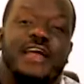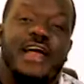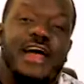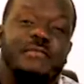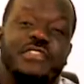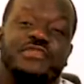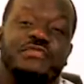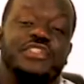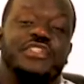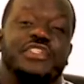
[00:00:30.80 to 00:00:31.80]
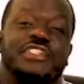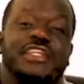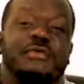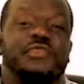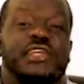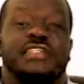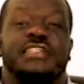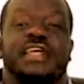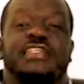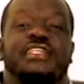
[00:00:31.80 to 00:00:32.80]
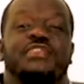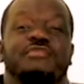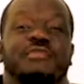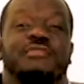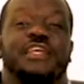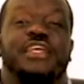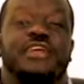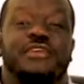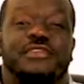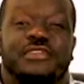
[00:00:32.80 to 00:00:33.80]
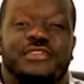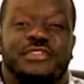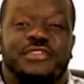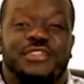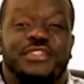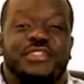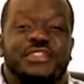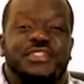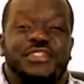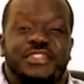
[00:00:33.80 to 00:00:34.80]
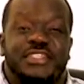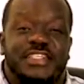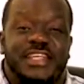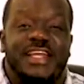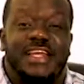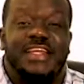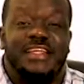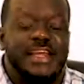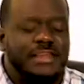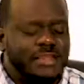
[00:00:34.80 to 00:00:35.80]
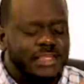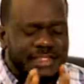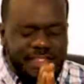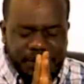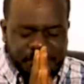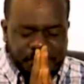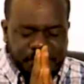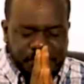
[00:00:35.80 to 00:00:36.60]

I'm Atubo George, and I'm so excited to be bringing God's truth to you today. Now, listen.